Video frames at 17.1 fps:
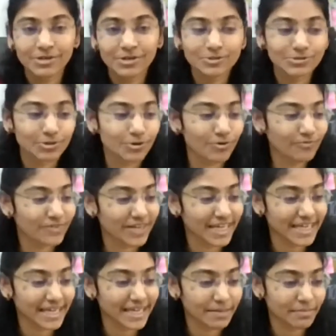So
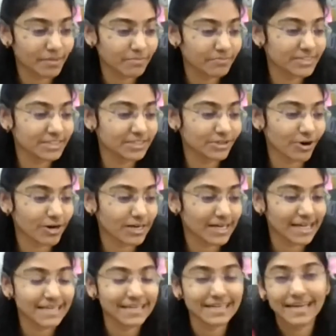we came up with a
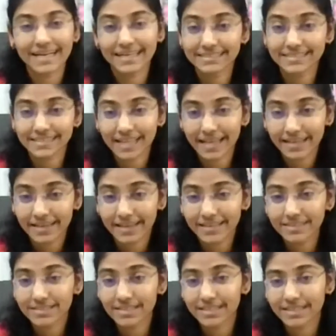thought like, let's
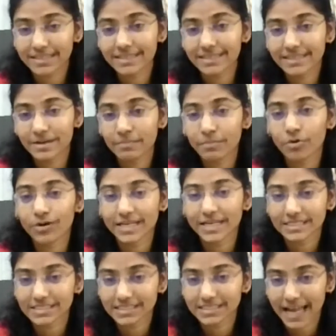engage the kid in a more
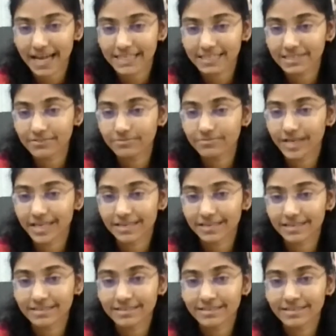interactive
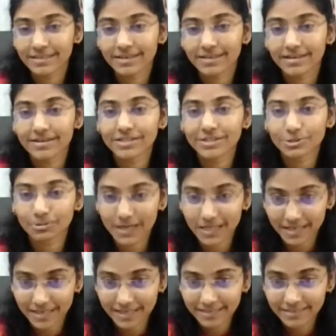way to
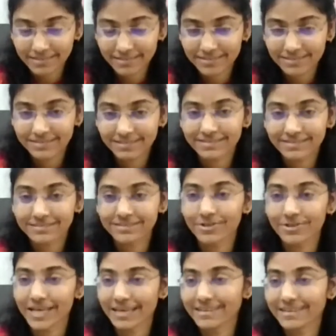learn.
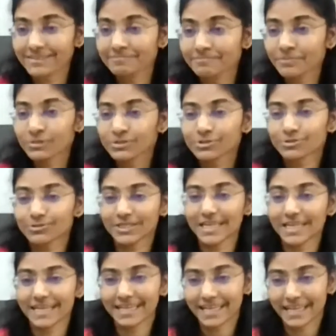Okay, so
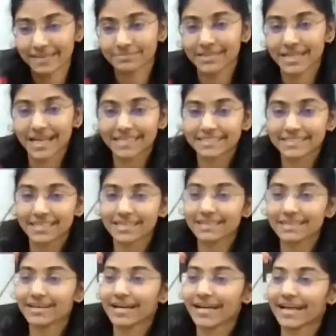there came the
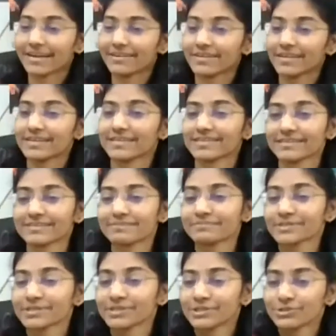idea, and
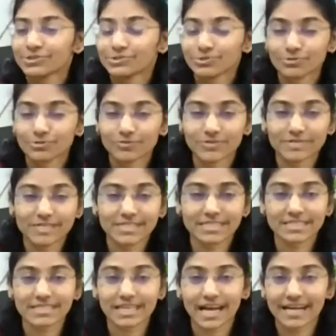so we will
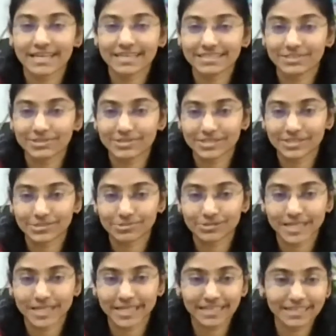start
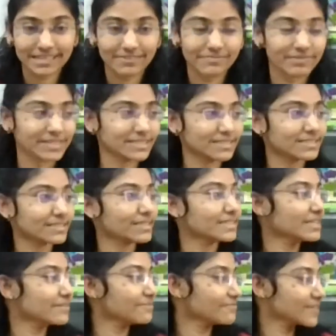today
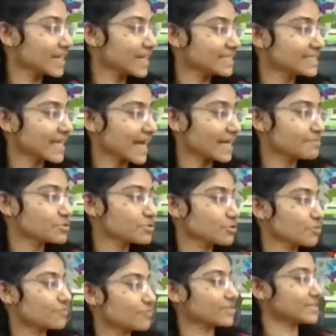with different types
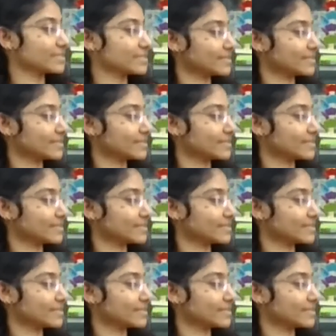of